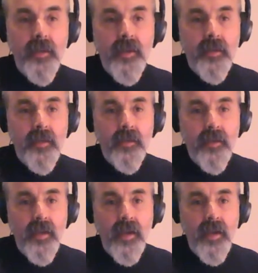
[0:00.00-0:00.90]
And
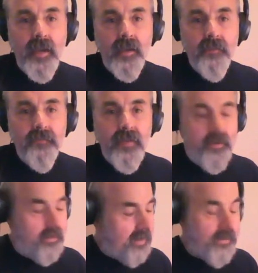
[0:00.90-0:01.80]
I found that double
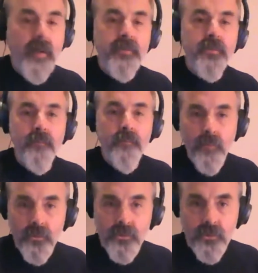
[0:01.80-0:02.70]
stops were the
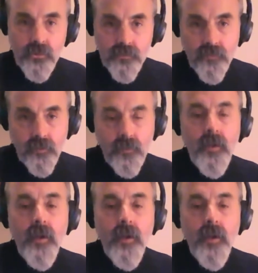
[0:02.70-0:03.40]
most useful